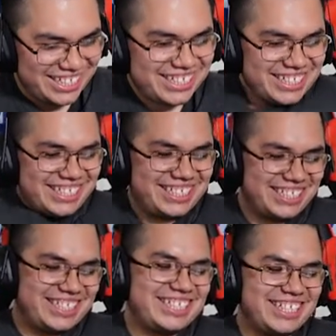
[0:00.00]

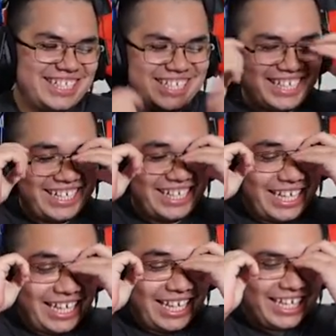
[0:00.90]

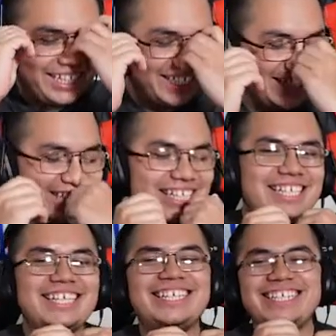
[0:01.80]

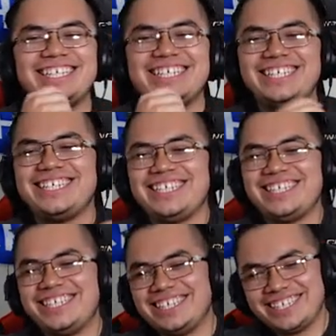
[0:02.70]

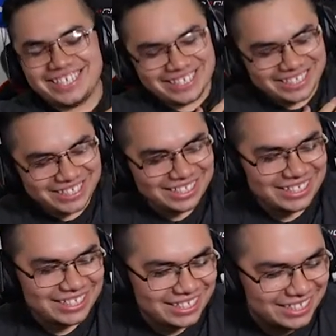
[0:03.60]

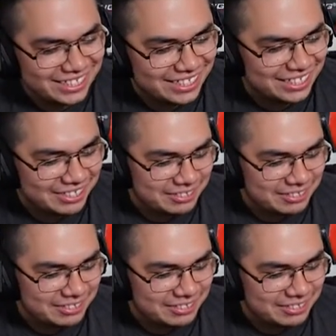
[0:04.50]
(silent)